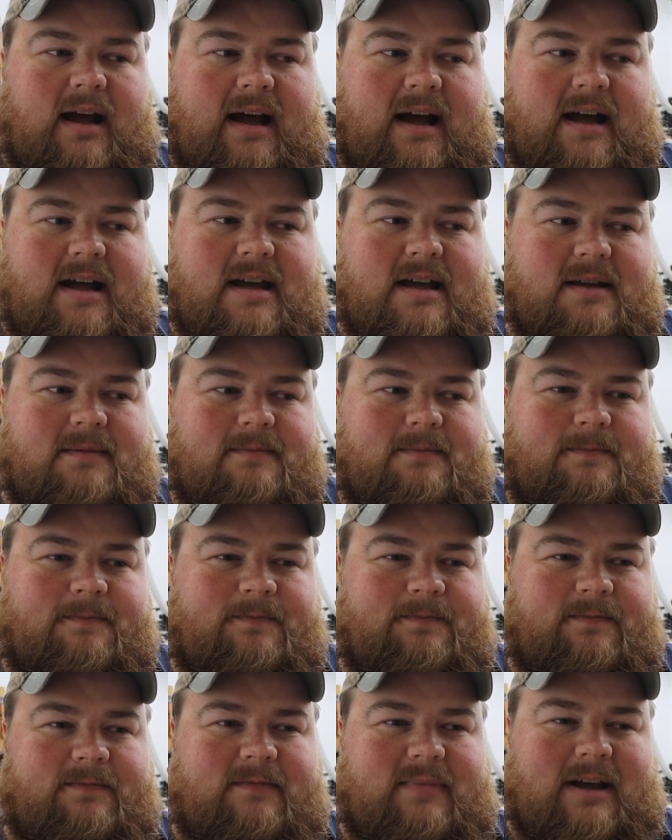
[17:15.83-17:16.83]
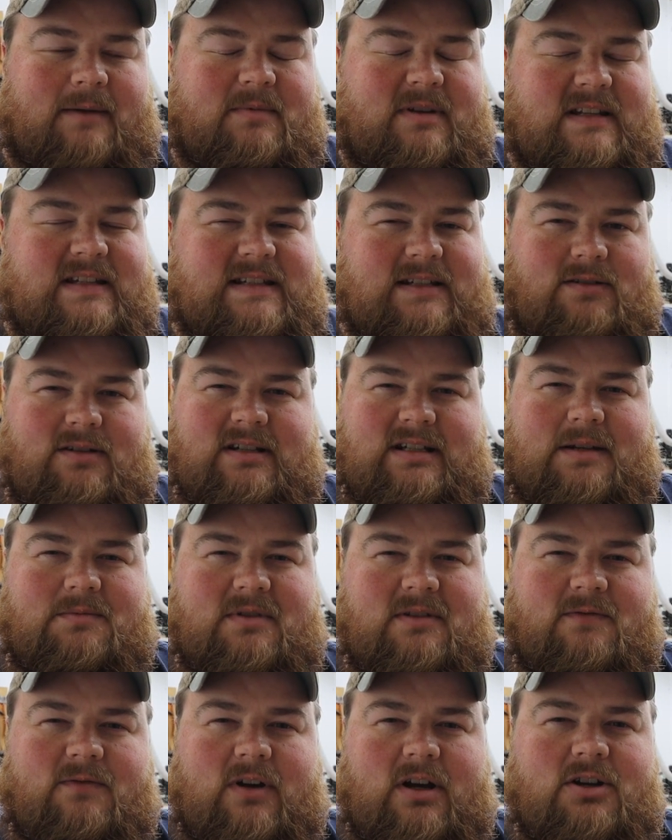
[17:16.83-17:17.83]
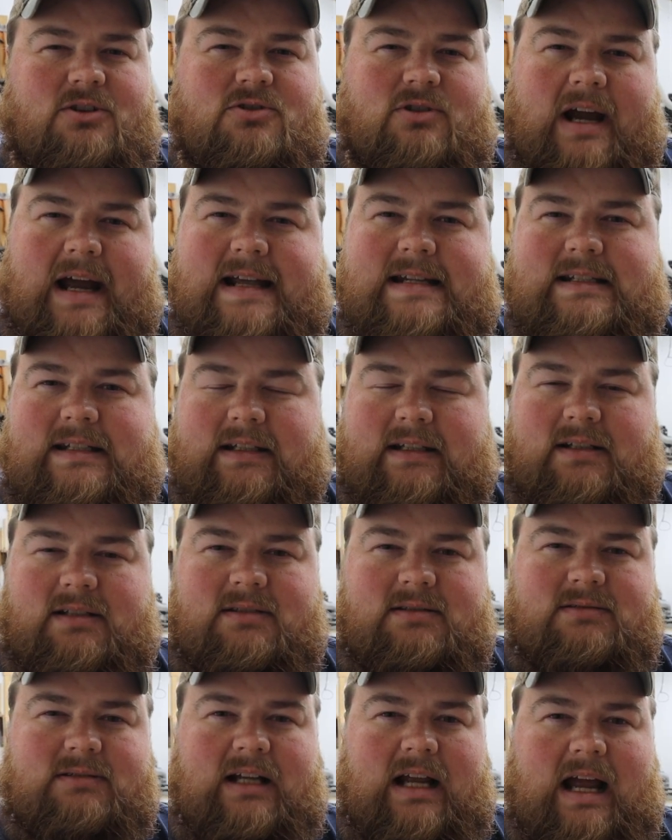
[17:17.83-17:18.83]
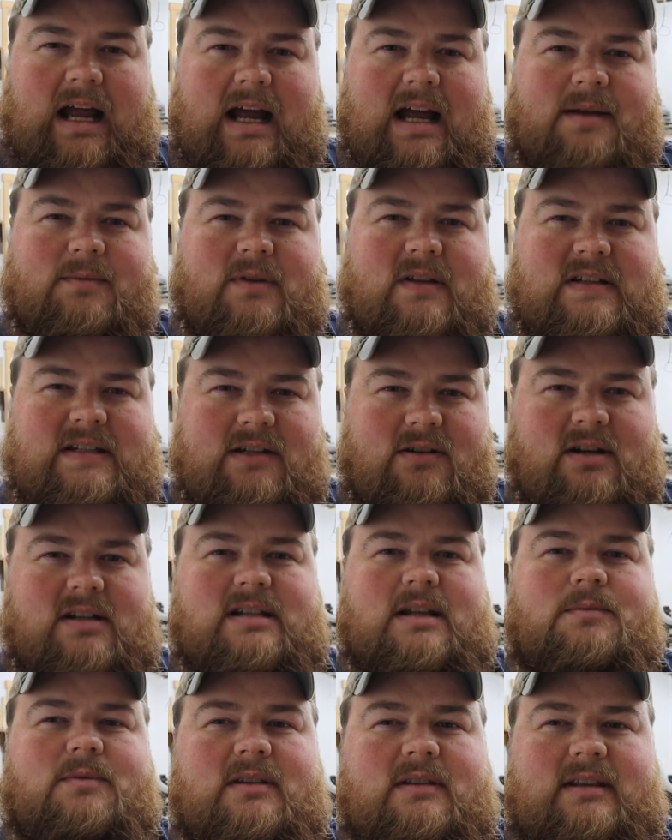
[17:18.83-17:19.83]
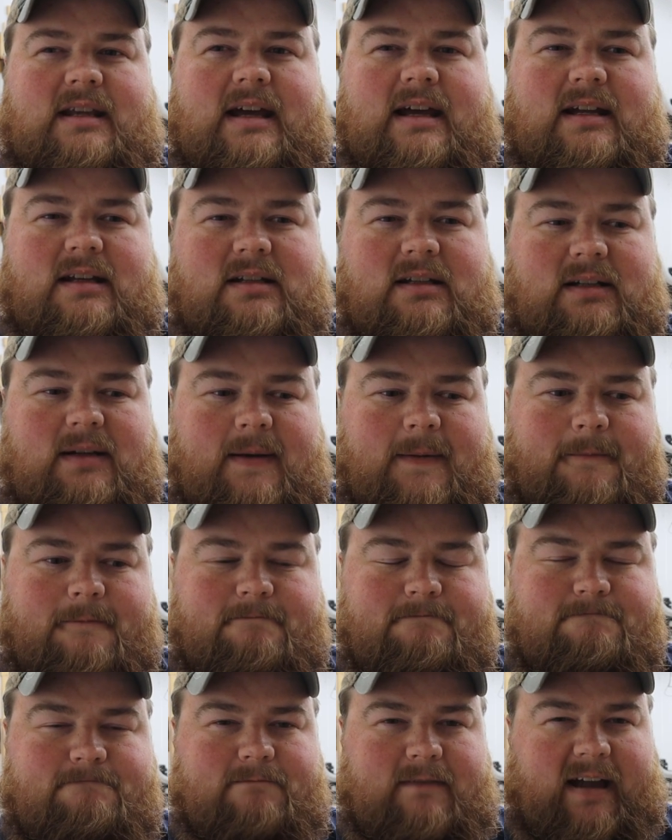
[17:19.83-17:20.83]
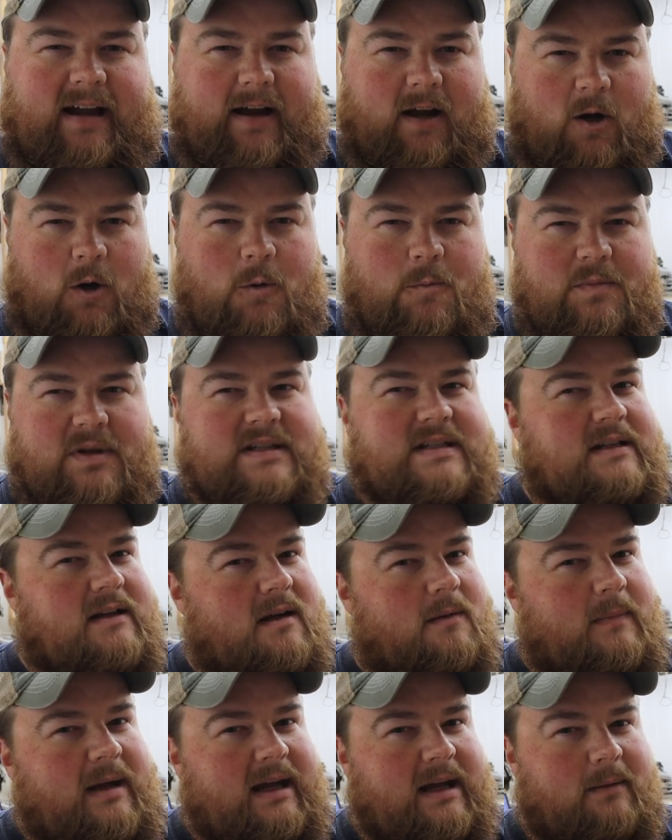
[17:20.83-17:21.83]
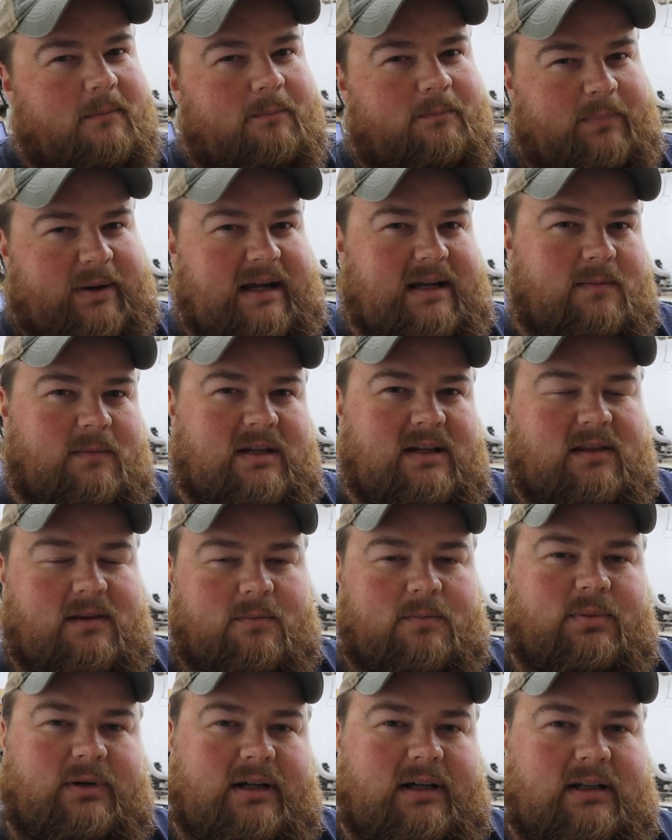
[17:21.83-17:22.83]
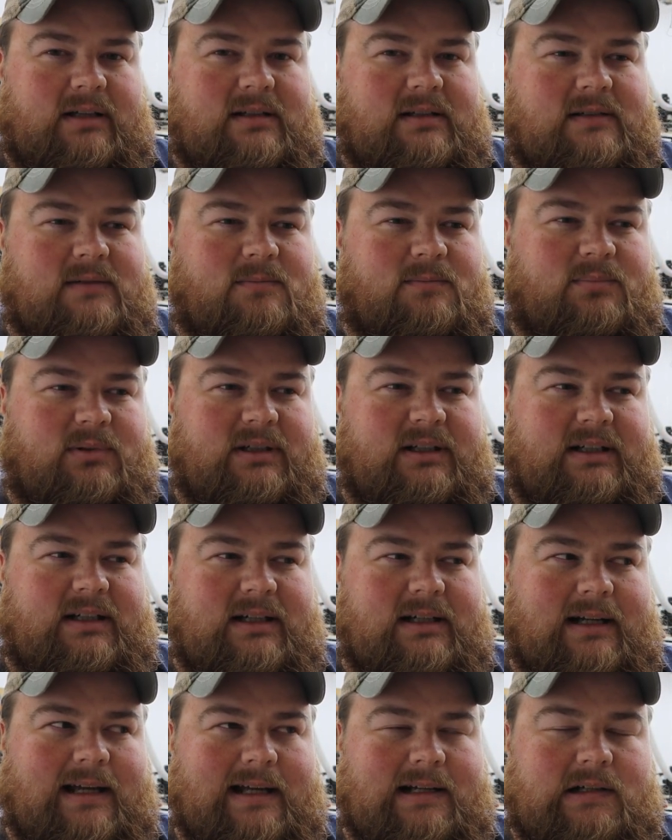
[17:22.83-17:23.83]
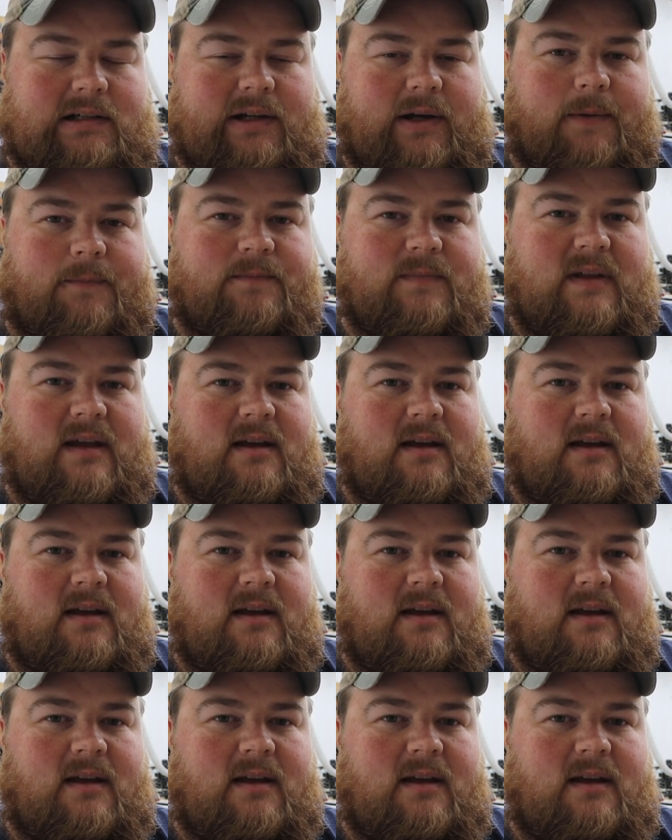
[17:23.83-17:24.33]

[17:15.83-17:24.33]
I'm I'm considering something very drastic. I'm considering something that I hope doesn't come back and bite me in the butt, but I don't know.